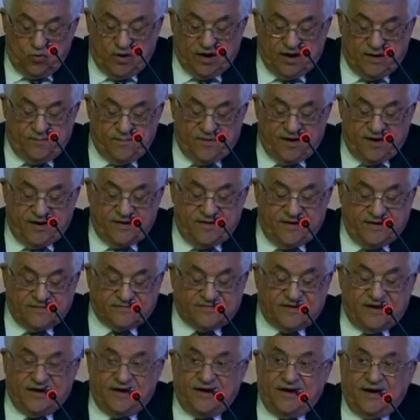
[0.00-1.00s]
the
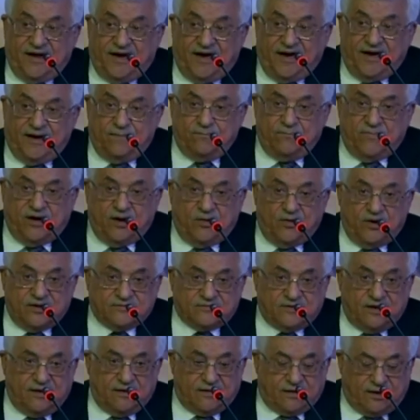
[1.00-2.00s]
Secretary General
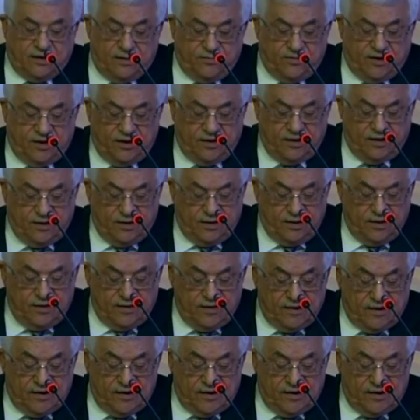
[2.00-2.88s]
of the Arab League